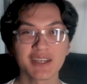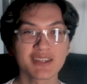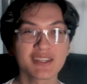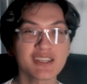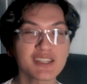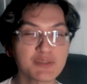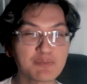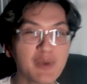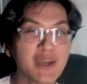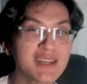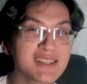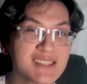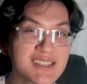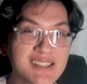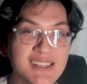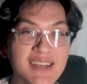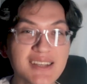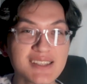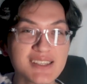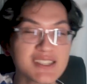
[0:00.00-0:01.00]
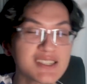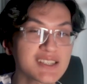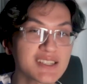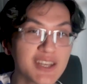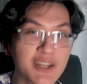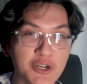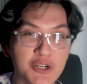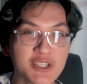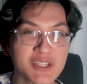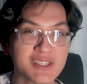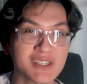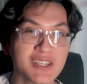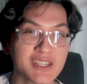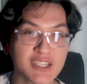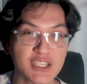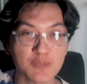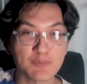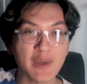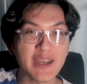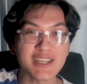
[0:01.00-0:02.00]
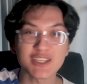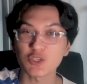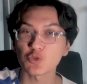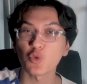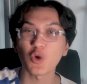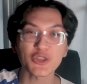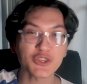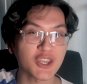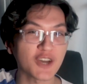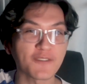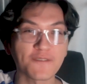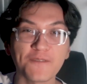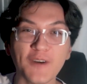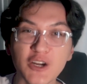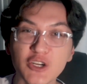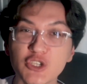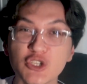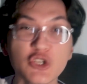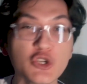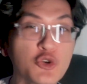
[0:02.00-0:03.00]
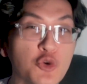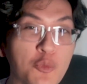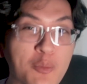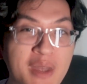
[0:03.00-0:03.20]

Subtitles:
This man sends sitters to space. What the f*** do you